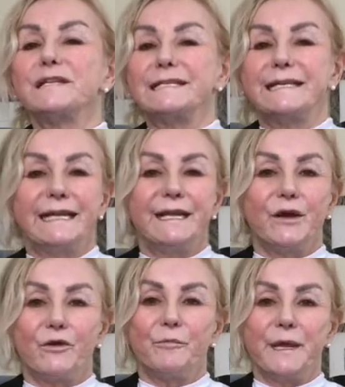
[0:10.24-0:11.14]

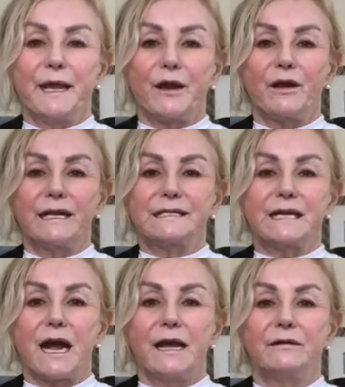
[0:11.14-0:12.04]
CEO of Be Iconic
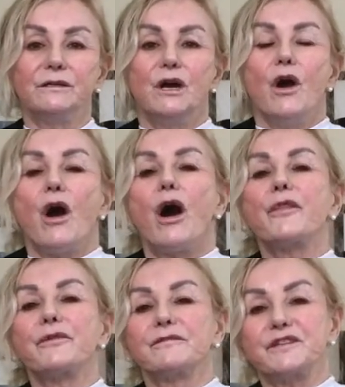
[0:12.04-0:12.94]
Style,
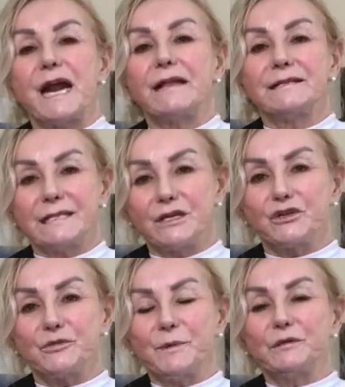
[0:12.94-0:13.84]
author of Style
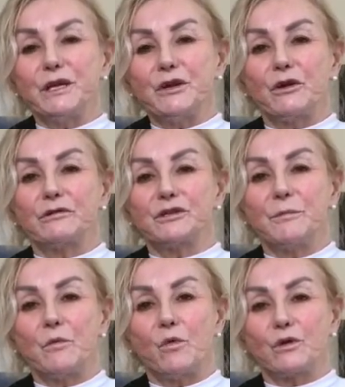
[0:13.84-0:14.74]
Essentials, Building Your
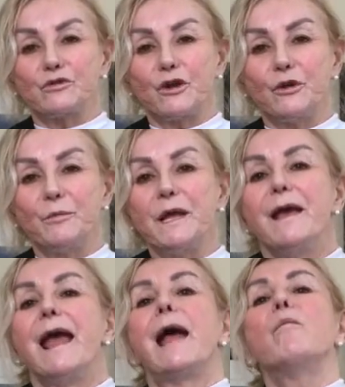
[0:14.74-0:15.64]
Ultimate Wardrobe,
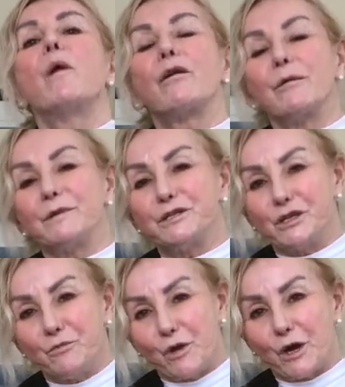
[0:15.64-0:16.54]
and welcome to
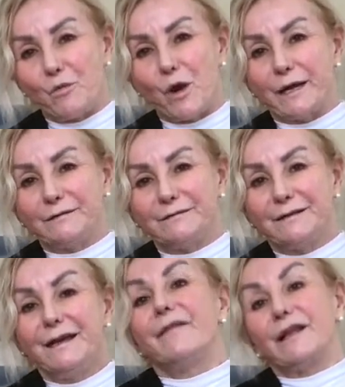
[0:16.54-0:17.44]
Zoom 101.
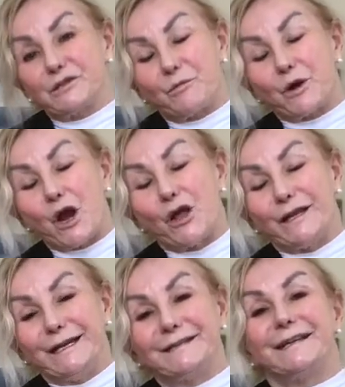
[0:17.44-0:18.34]
That's what we're
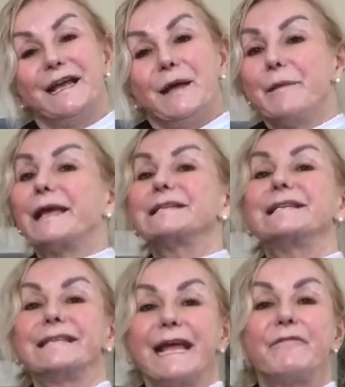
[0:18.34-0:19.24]
calling it, because
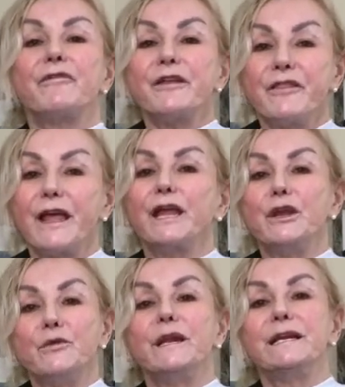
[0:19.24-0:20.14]
it's everything
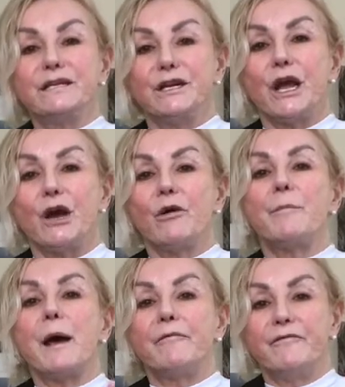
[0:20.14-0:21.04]
you need to know
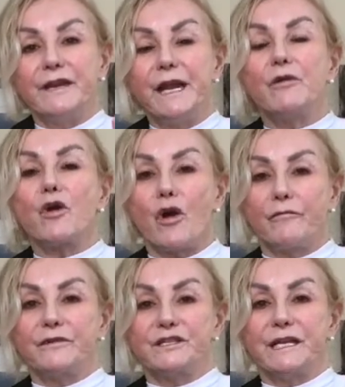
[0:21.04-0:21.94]
about video
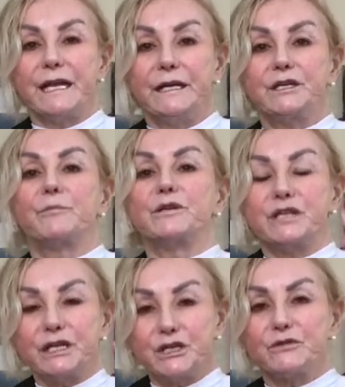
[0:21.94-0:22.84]
conferencing to
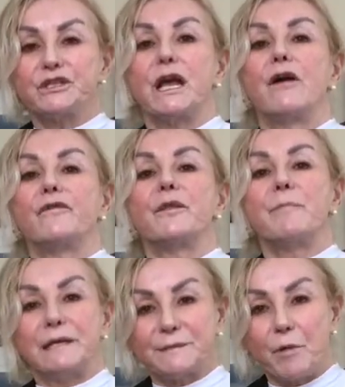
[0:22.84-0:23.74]
present yourself in the
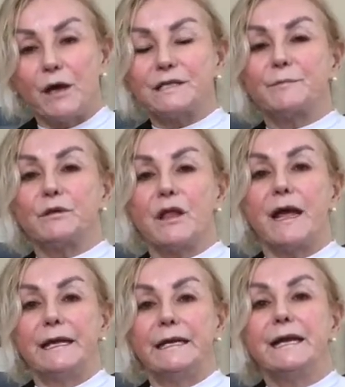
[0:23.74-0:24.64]
best possible
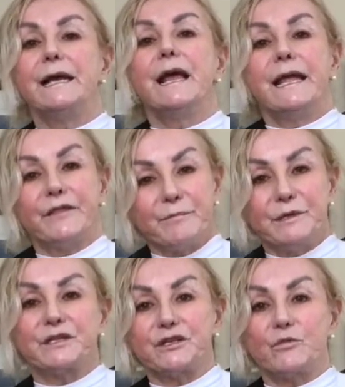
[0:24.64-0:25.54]
light in the
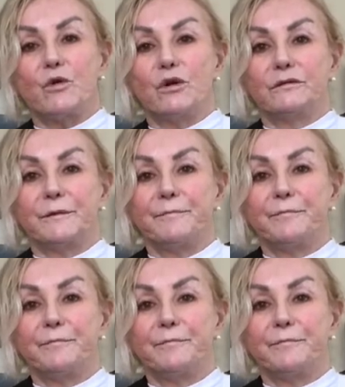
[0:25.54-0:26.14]
business world.